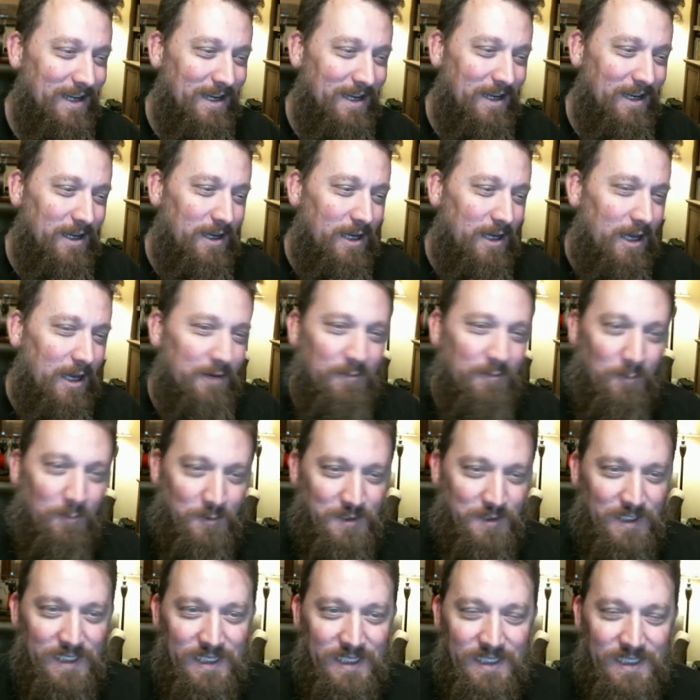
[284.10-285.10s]

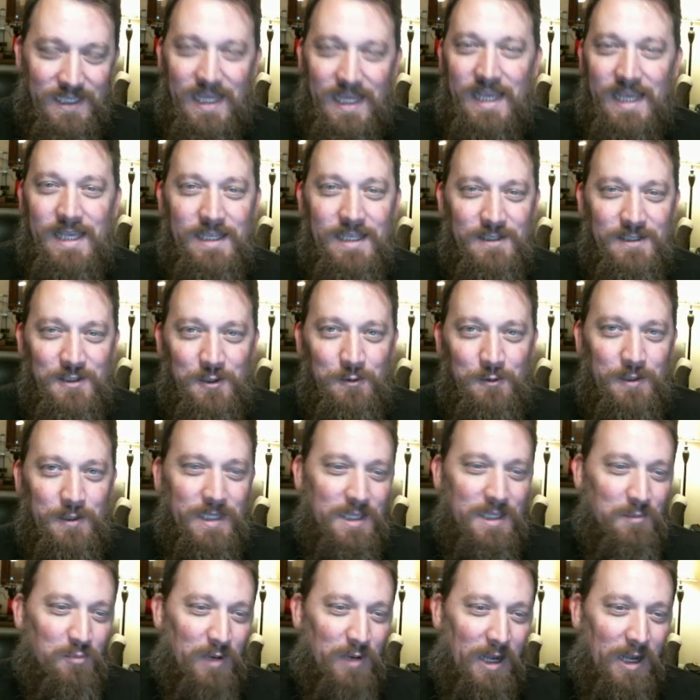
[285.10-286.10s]
Unfortunately, they do get
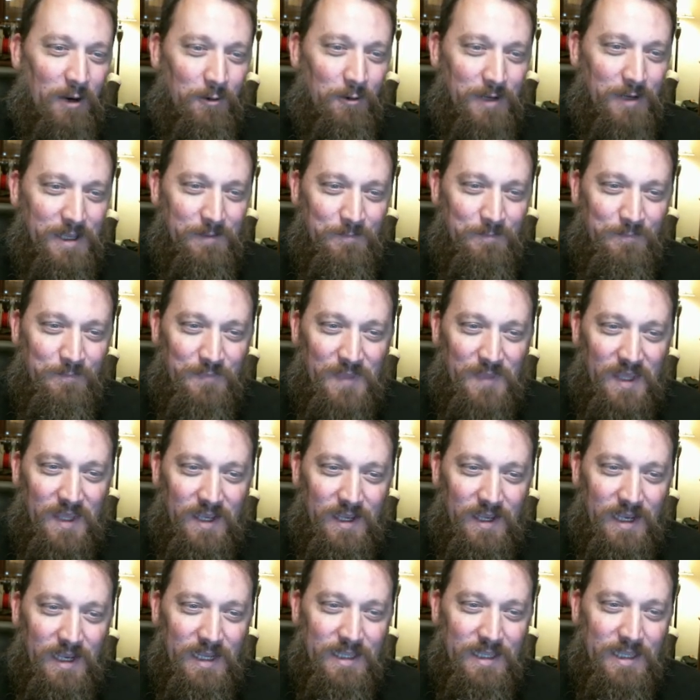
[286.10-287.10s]
the priority,
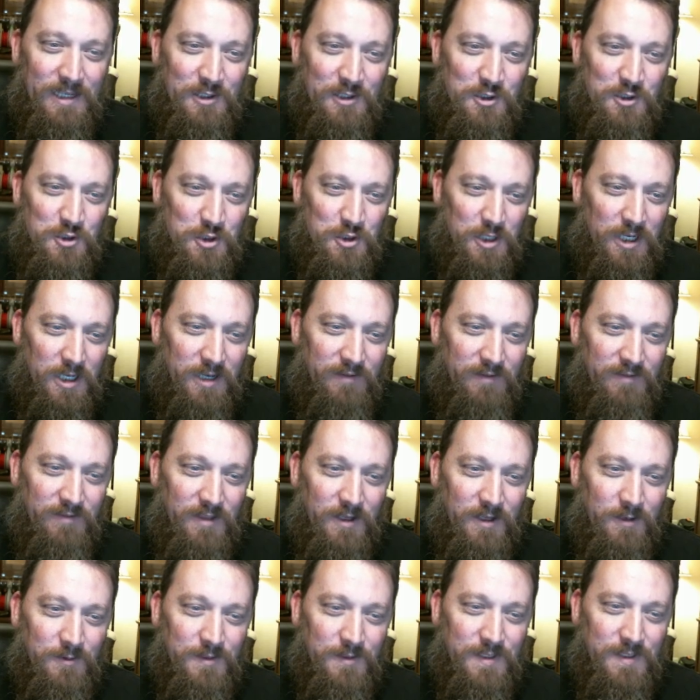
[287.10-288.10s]
and they shove
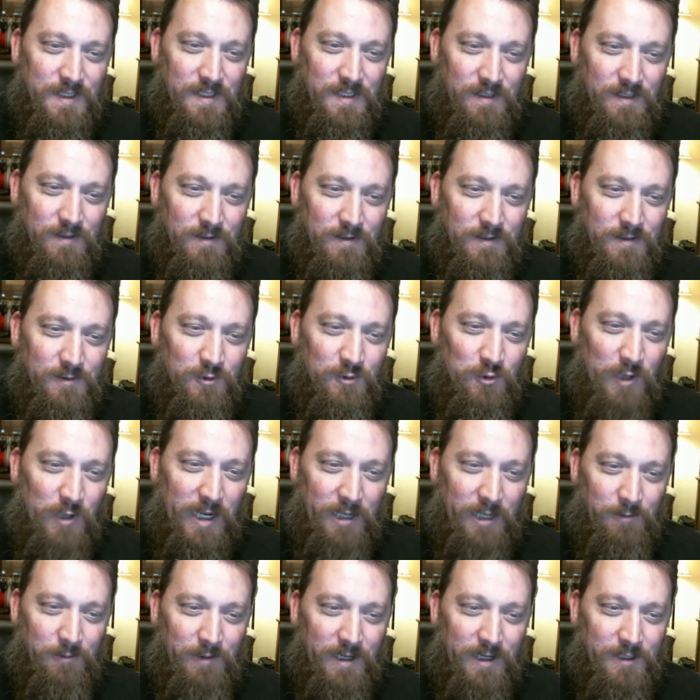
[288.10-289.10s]
those
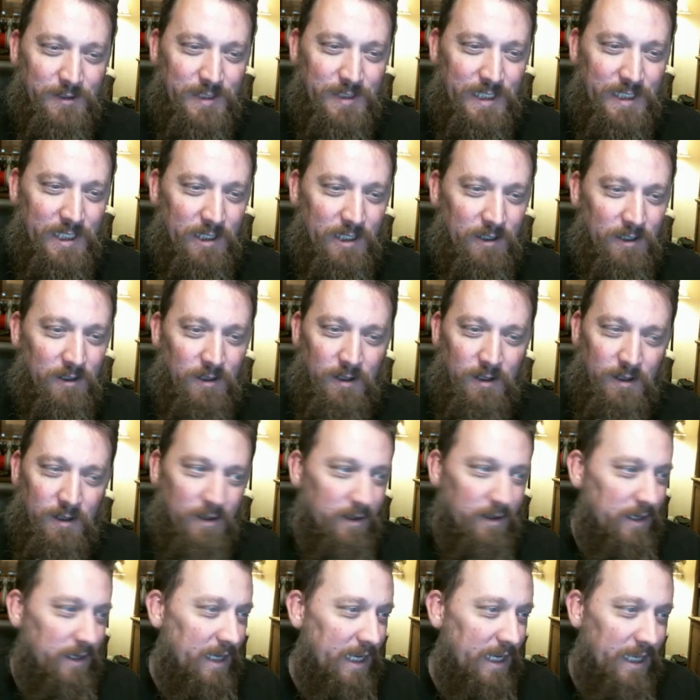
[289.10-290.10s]
Dragon Riders here
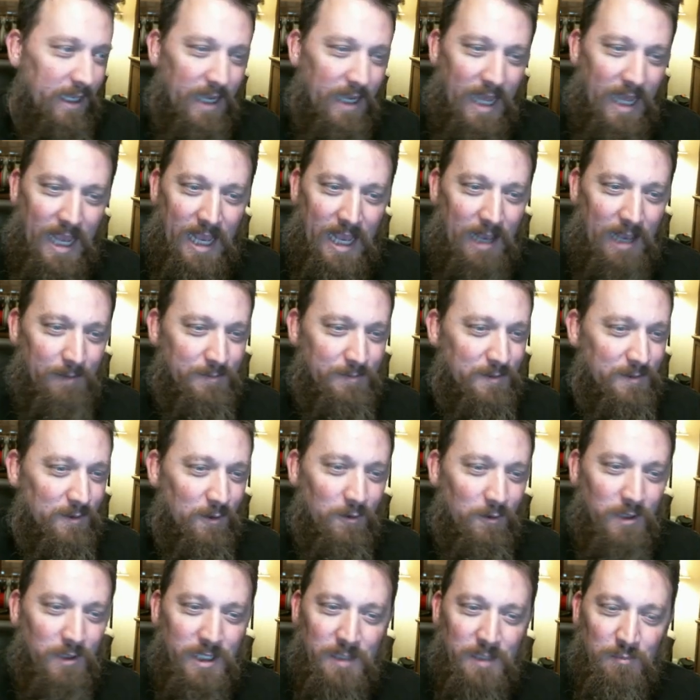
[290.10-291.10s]
and
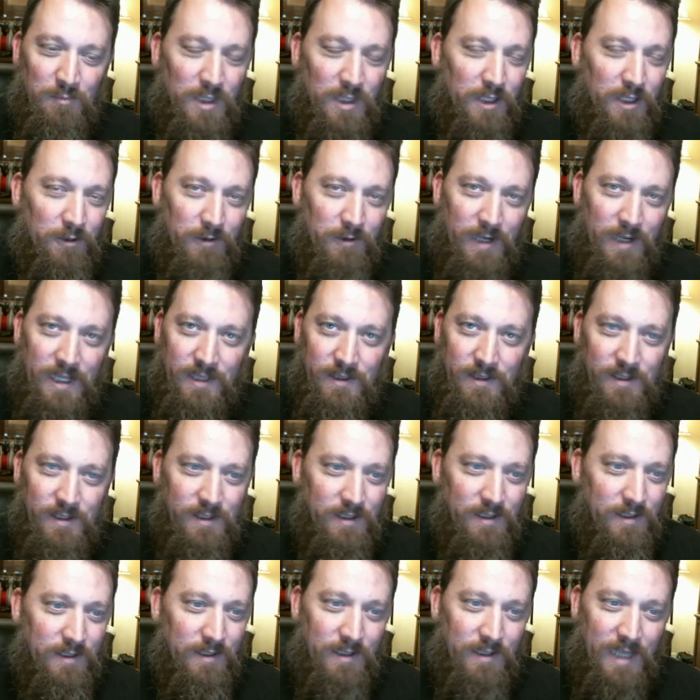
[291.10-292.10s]
absolutely obliterate
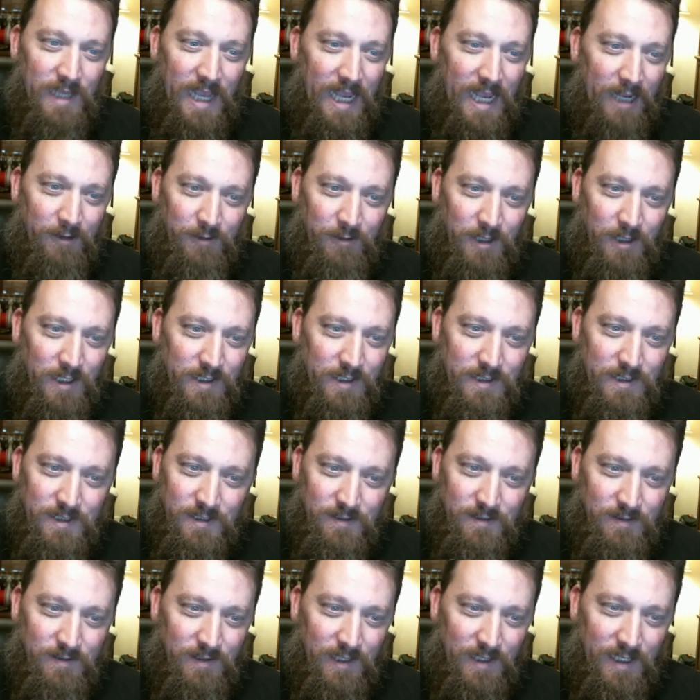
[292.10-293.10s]
the Aggradons.
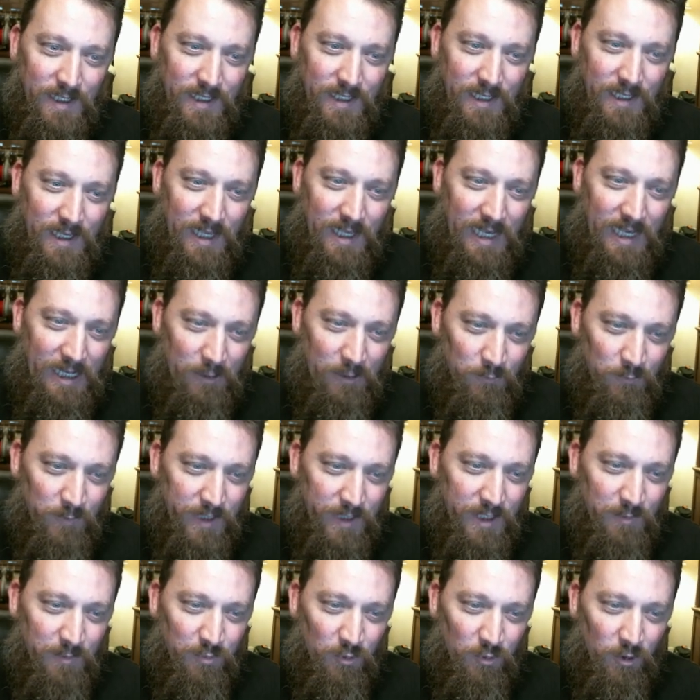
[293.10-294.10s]
I
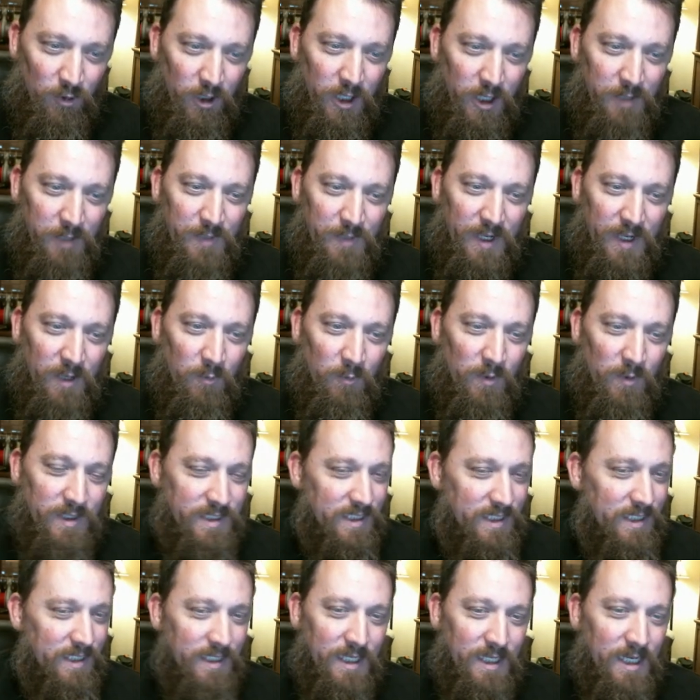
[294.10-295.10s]
redeployed, but it
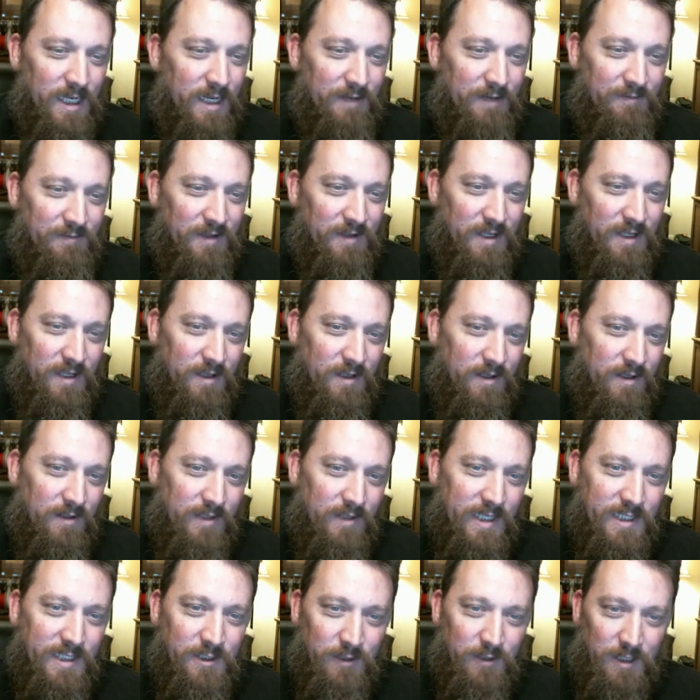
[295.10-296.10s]
wasn't enough.
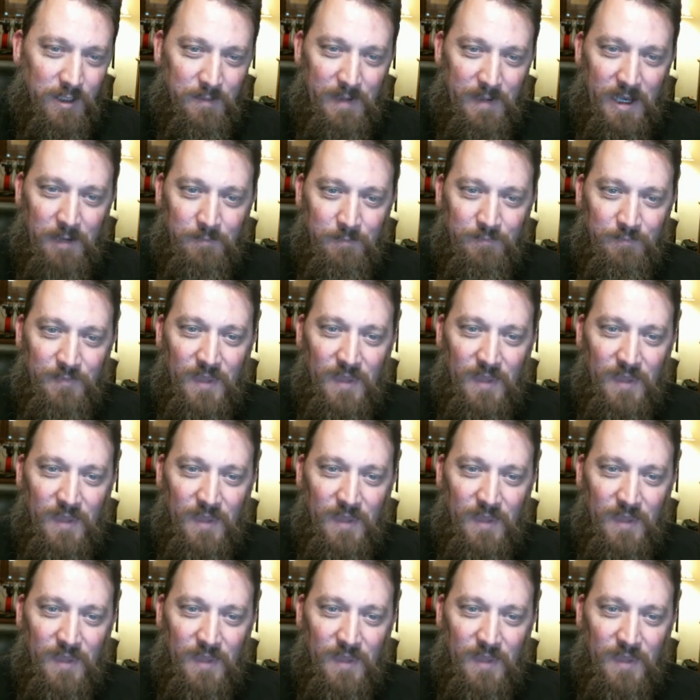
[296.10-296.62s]
They took them out.